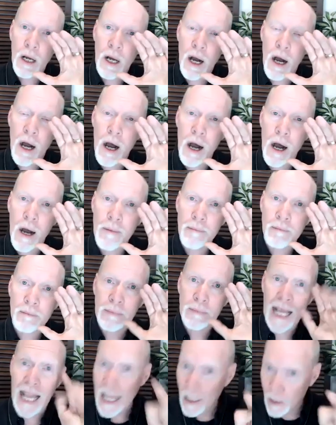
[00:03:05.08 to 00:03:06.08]

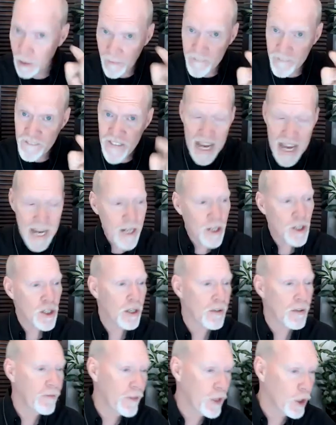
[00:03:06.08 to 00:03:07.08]
um,
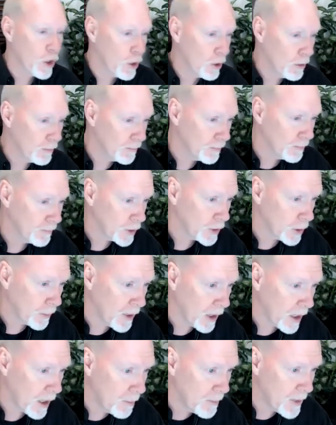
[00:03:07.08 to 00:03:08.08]
elevation view. So I'm
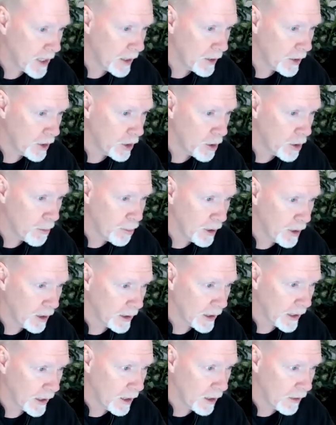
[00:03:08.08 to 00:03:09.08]
going to come down here to
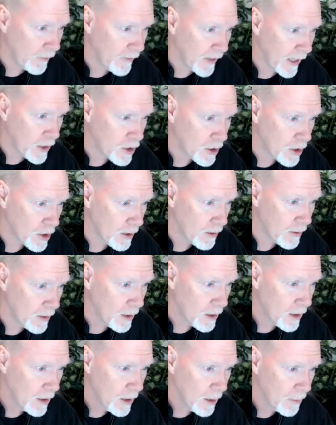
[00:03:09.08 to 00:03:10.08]
building elevation.
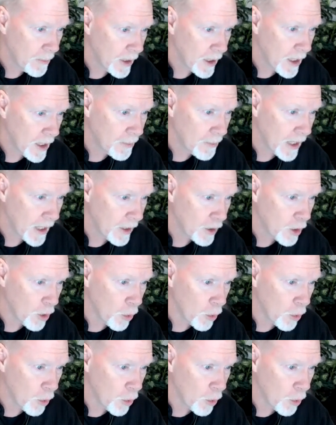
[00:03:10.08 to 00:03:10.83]
I'm going to come down